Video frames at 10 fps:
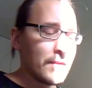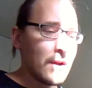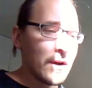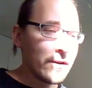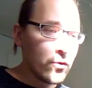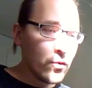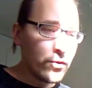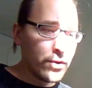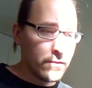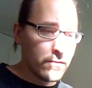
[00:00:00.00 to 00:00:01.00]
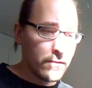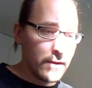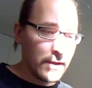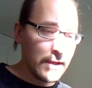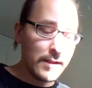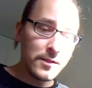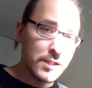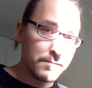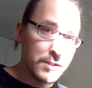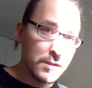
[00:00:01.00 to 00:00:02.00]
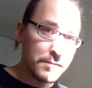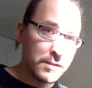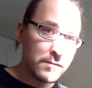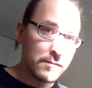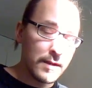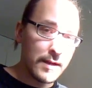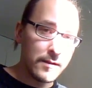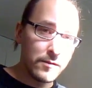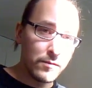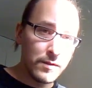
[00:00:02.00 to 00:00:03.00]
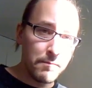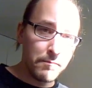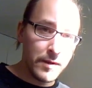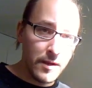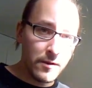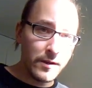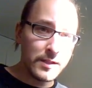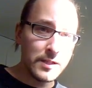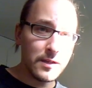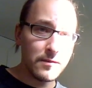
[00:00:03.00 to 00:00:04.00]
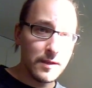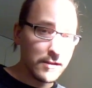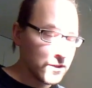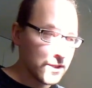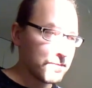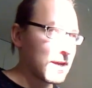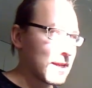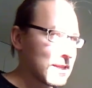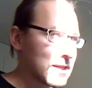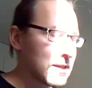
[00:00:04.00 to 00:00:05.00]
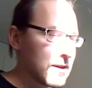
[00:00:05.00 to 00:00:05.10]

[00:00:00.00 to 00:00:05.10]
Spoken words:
I could intercept ships and do the priority intercept attack,